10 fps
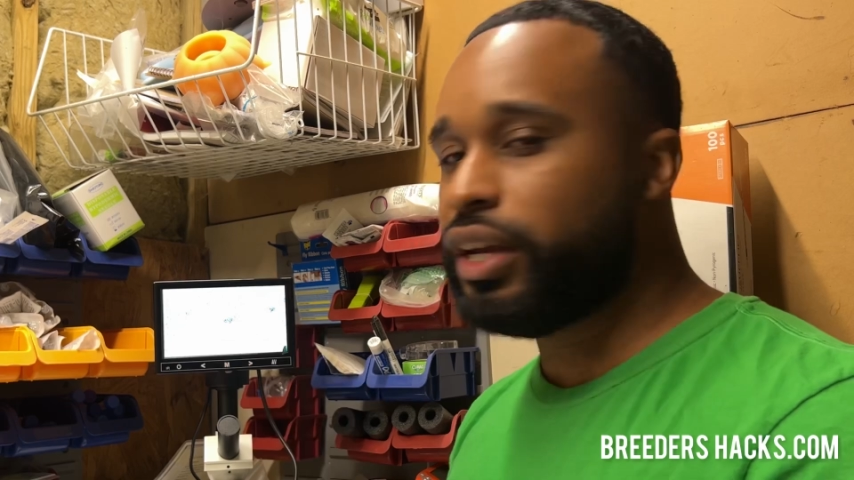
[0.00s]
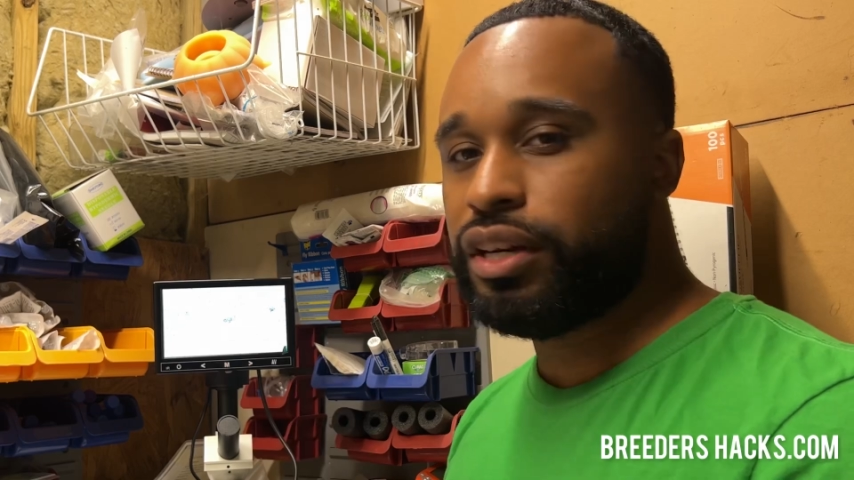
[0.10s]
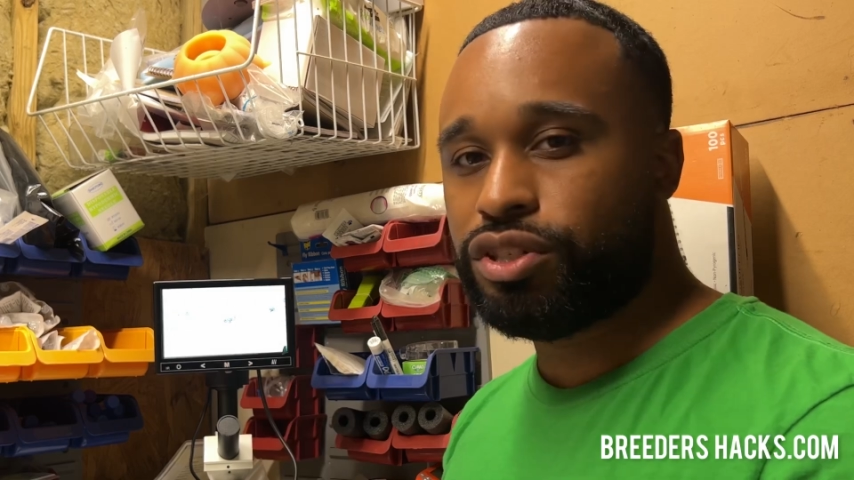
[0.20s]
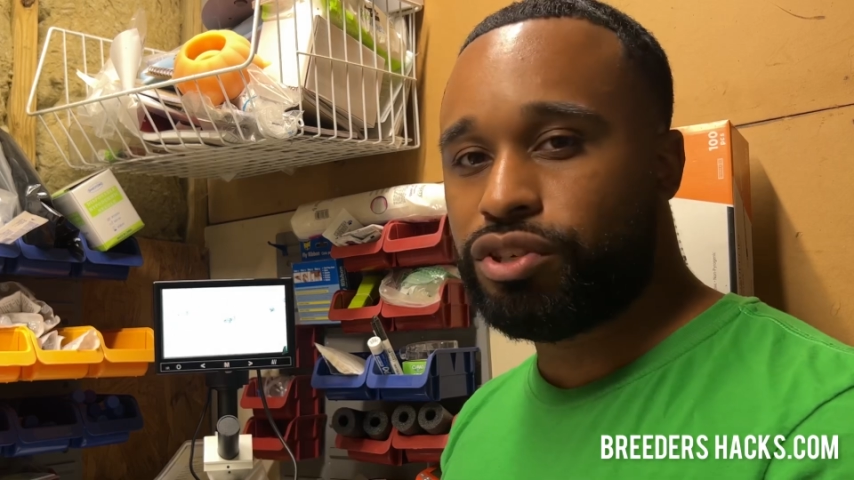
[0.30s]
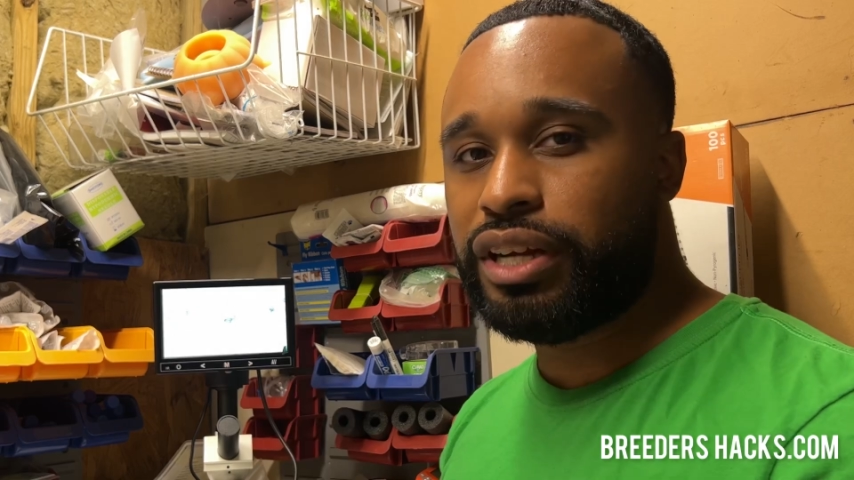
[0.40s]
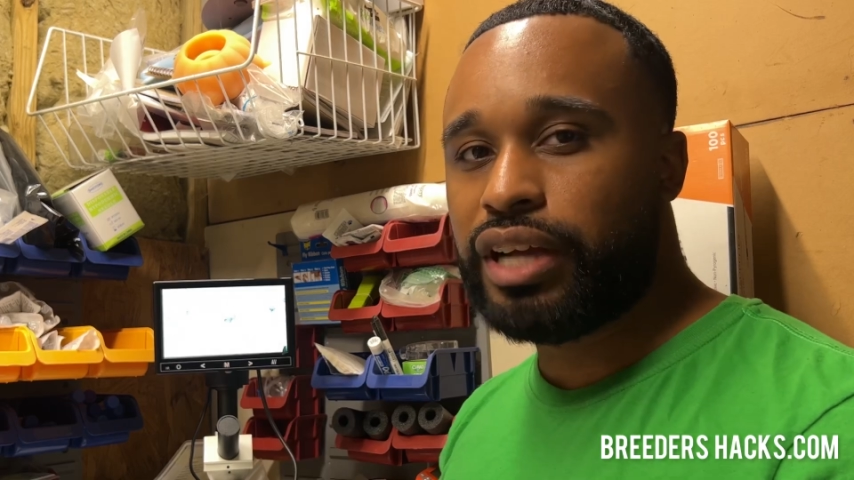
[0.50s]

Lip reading: in a straight